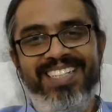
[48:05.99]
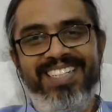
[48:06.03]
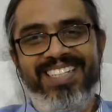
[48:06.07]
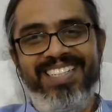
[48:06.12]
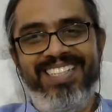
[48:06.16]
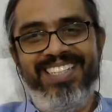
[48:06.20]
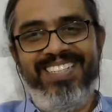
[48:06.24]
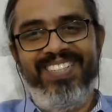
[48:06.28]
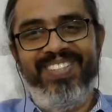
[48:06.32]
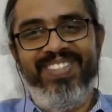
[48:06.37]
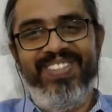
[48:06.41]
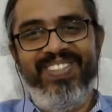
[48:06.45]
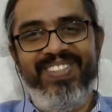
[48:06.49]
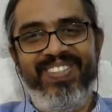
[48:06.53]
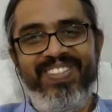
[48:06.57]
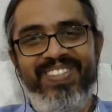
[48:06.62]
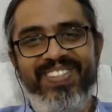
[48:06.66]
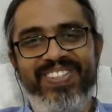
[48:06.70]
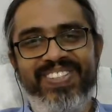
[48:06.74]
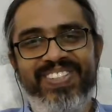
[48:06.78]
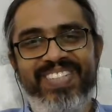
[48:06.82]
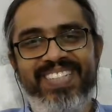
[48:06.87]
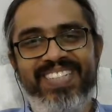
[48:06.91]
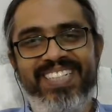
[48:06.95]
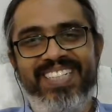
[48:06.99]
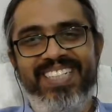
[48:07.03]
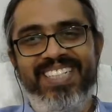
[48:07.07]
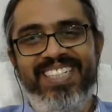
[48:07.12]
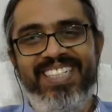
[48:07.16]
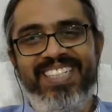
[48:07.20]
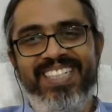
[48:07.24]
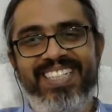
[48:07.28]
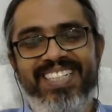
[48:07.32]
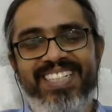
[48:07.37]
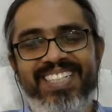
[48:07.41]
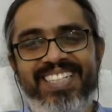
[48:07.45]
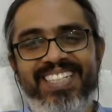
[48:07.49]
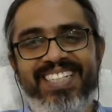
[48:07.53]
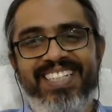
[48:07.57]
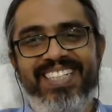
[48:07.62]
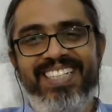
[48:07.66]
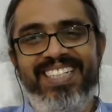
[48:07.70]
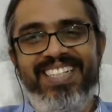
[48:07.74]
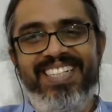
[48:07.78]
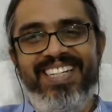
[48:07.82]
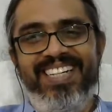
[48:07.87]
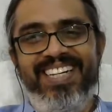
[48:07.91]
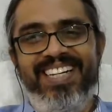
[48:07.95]
So
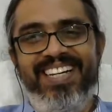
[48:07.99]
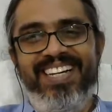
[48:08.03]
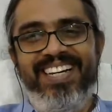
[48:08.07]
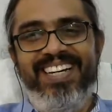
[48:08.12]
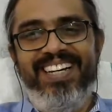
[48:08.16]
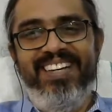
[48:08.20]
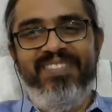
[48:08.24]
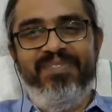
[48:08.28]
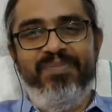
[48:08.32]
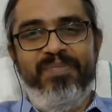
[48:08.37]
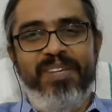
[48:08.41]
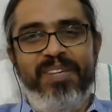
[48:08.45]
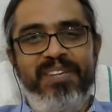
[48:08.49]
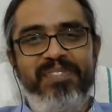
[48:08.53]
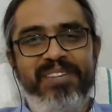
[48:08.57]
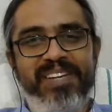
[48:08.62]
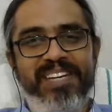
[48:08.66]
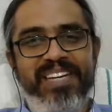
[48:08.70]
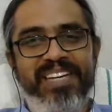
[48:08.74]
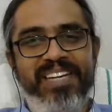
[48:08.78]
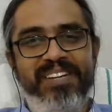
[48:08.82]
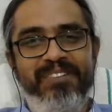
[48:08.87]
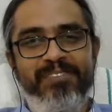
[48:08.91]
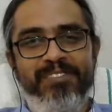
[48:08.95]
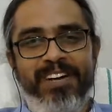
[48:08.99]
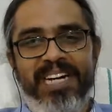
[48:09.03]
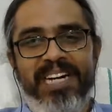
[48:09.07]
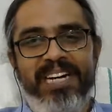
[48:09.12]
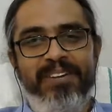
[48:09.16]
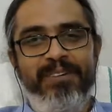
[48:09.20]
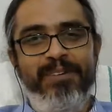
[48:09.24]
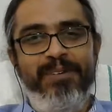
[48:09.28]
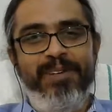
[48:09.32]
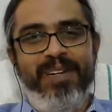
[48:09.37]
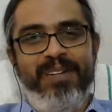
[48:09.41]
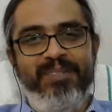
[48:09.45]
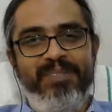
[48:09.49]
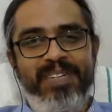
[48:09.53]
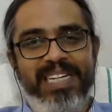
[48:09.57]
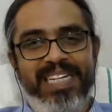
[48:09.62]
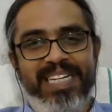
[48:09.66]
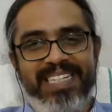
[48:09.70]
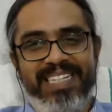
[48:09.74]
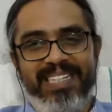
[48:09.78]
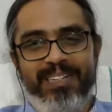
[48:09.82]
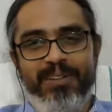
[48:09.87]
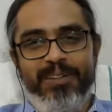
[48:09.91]
maybe one day we will meet.